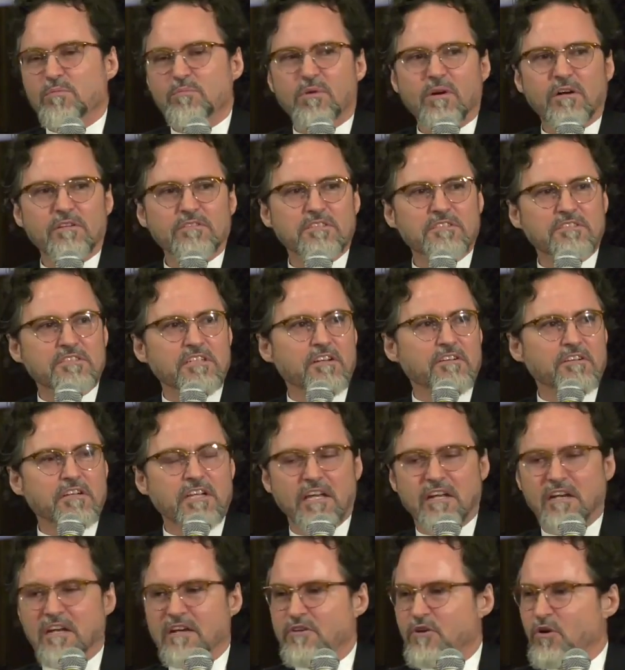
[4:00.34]
apart, the center
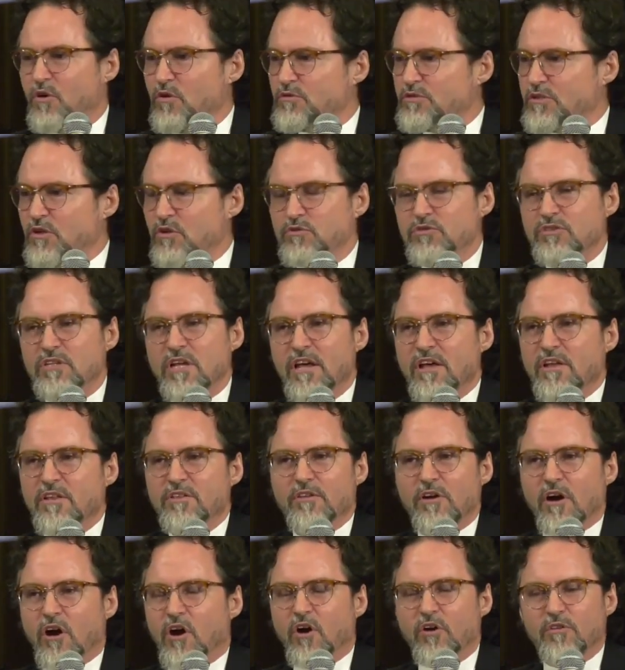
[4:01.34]
cannot hold.
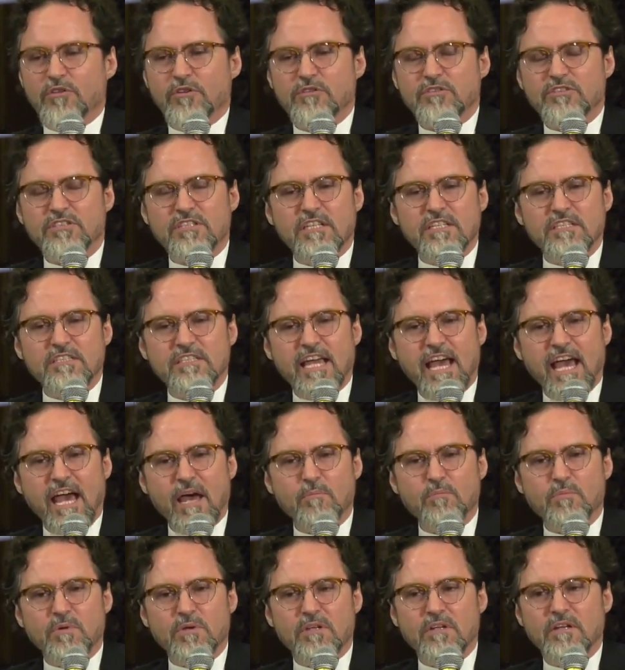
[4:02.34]
All those things
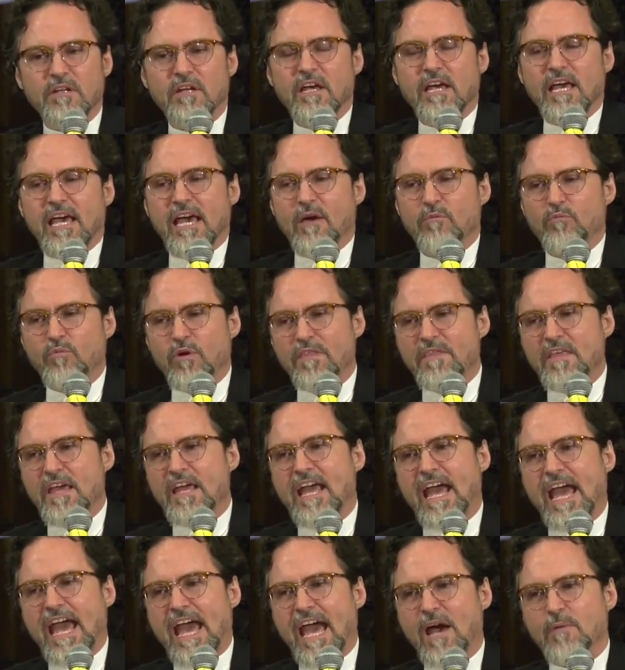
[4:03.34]
happen, and when they
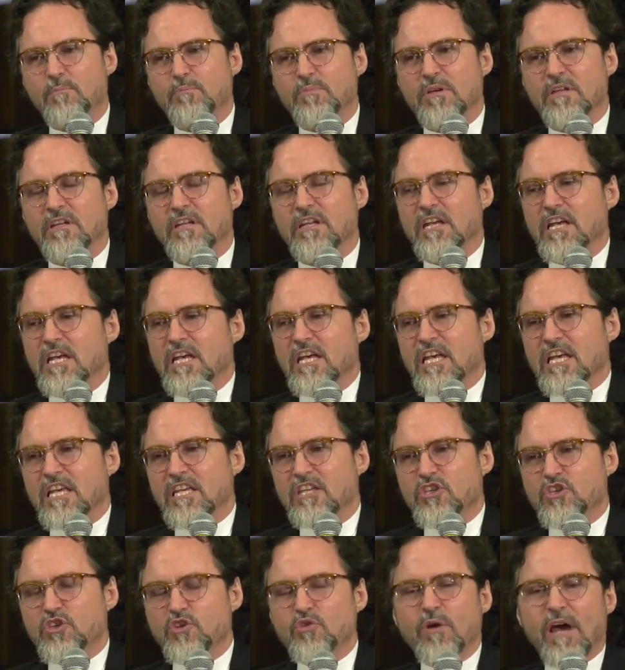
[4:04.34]
happen,
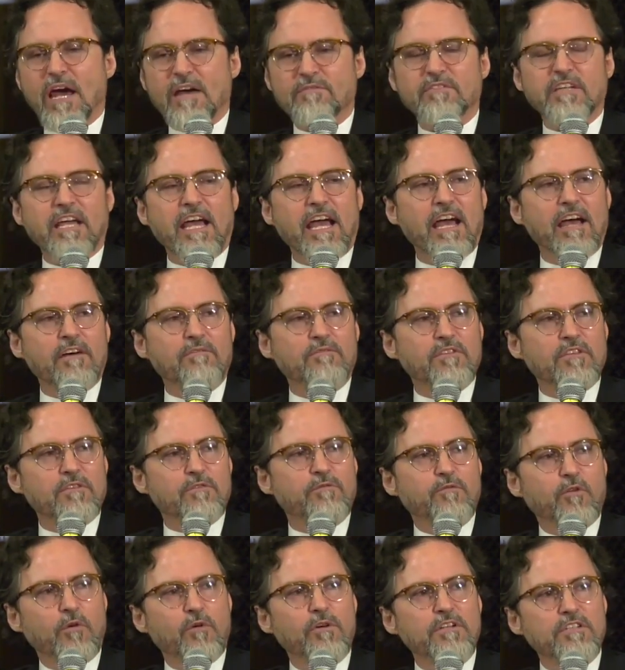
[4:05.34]
you have to have the
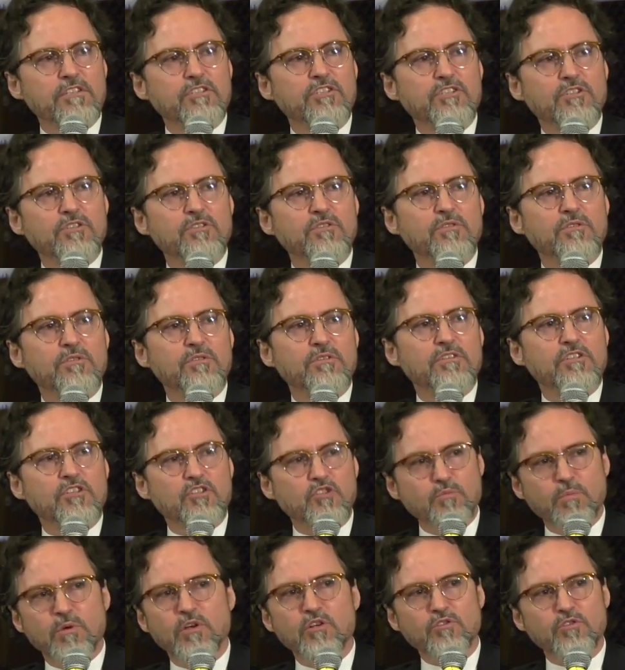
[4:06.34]
fortitude, the
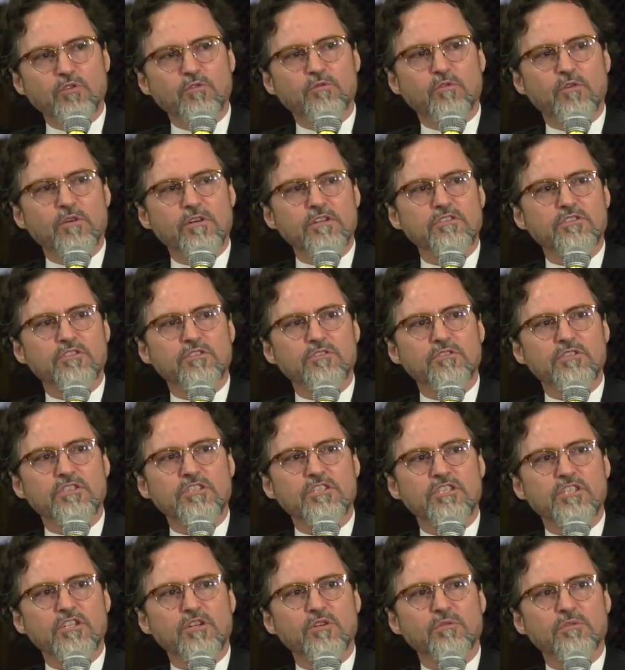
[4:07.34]
spiritual fortitude to
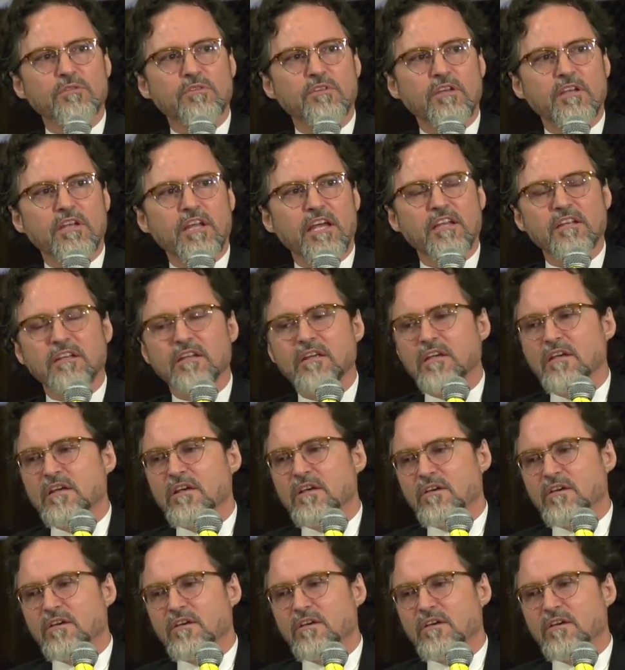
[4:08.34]
deal with it. And